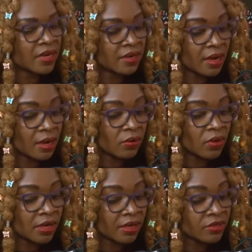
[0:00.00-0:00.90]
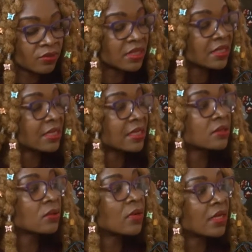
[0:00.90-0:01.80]
are now graduating
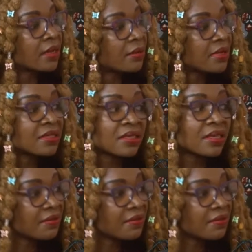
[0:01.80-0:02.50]
is going down. That's a